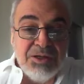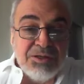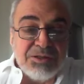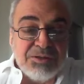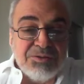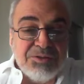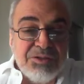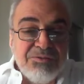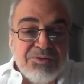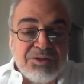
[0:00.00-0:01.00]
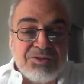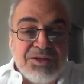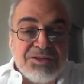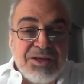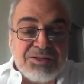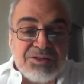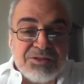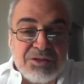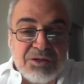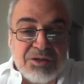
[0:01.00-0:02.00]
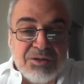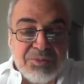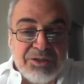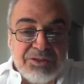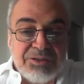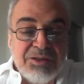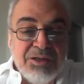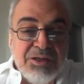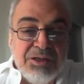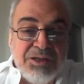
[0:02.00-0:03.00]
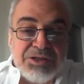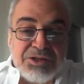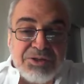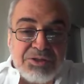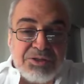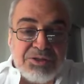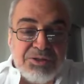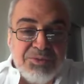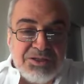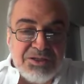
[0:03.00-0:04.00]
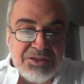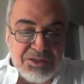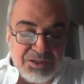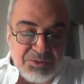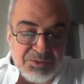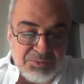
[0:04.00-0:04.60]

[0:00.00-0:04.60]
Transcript: So even the transactions aren't complete. So the two messages I want to